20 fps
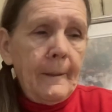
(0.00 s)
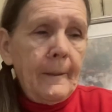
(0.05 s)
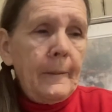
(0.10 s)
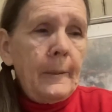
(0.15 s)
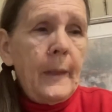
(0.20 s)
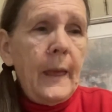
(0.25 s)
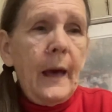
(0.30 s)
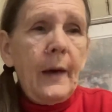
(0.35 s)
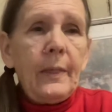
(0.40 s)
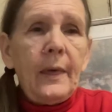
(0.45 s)

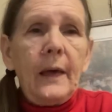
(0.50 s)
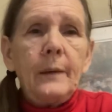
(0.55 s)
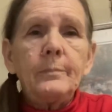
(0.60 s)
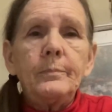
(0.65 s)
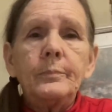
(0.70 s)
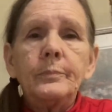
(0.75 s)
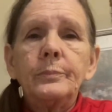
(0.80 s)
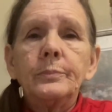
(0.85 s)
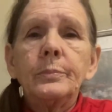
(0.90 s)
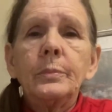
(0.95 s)
Now then,
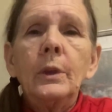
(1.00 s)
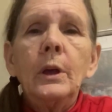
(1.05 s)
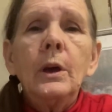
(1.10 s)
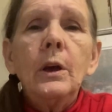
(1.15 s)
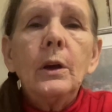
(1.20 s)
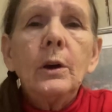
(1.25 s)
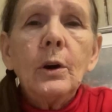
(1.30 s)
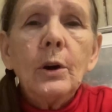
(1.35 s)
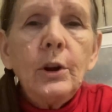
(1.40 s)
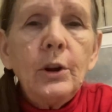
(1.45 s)

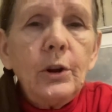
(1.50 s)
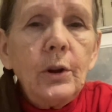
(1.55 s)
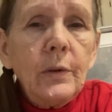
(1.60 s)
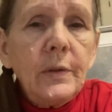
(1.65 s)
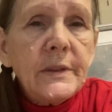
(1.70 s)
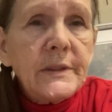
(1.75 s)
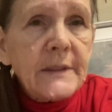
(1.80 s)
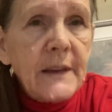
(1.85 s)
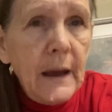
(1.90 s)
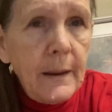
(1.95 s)
going to do
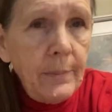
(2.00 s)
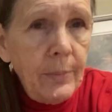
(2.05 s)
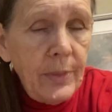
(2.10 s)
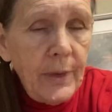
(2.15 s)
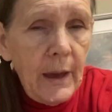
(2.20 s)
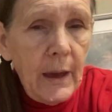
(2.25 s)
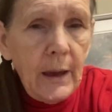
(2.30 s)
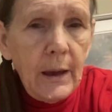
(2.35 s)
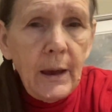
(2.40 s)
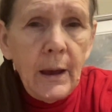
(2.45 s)
the same
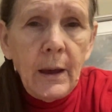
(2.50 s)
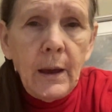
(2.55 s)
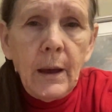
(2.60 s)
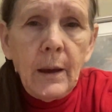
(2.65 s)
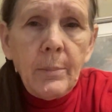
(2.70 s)
thing